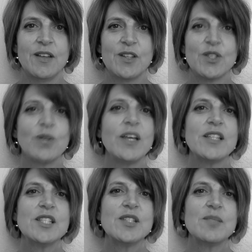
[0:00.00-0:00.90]
So
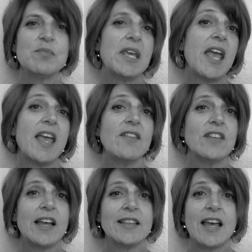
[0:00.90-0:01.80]
let's behave
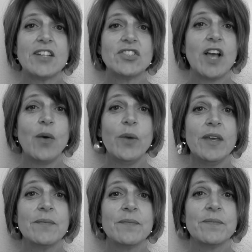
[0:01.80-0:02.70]
like that, shall
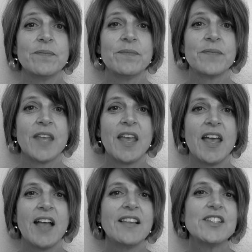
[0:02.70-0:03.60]
we?
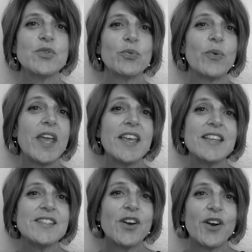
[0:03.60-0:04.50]
Let's
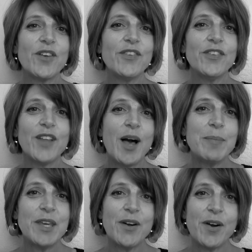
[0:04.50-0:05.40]
raise our
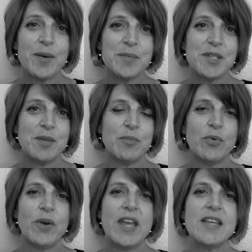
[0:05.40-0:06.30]
floppy arms in
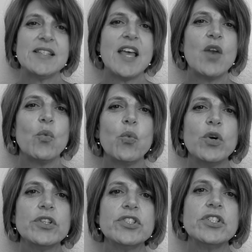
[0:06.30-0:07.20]
praise and
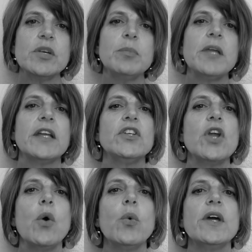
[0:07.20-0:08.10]
worship like
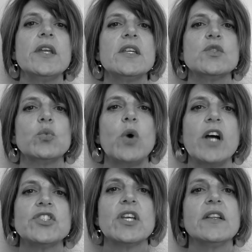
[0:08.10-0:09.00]
no one is
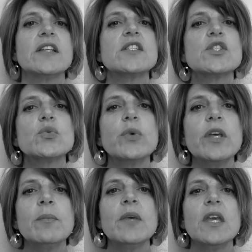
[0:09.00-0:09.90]
watching. Let's
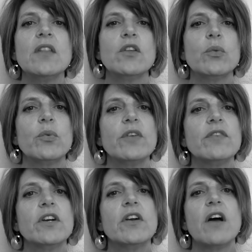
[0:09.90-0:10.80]
swim in the
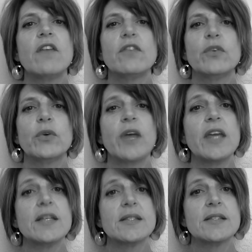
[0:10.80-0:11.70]
river of
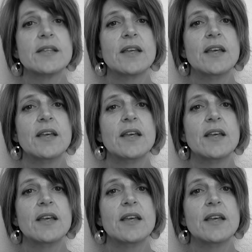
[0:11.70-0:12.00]
grace,